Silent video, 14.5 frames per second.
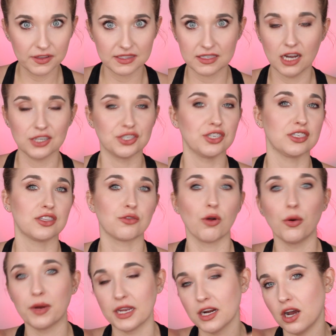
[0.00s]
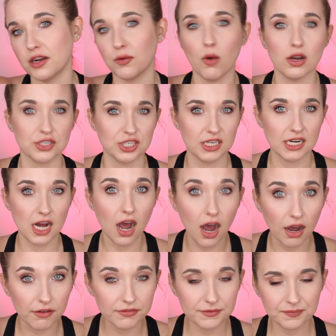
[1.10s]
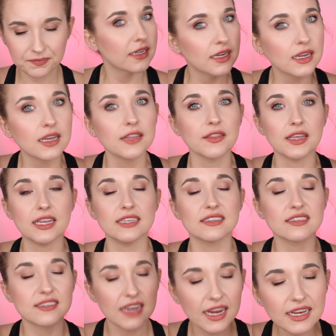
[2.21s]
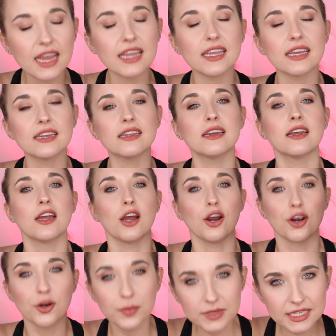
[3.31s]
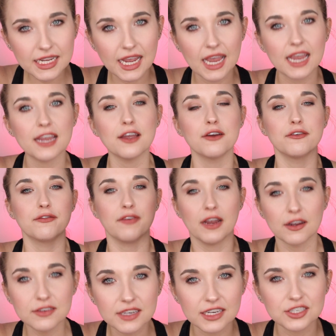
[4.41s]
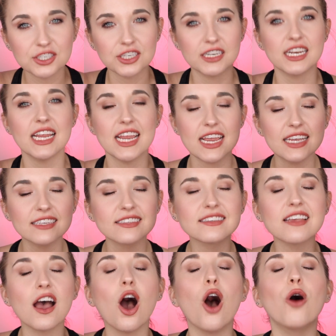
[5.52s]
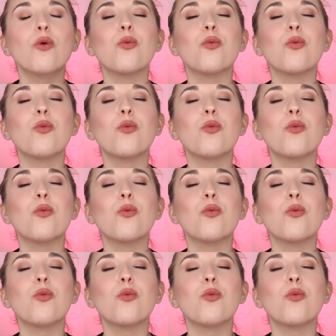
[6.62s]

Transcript: that's not just throwing it on and washing it off, the Stay Naked Urban Decay foundation is a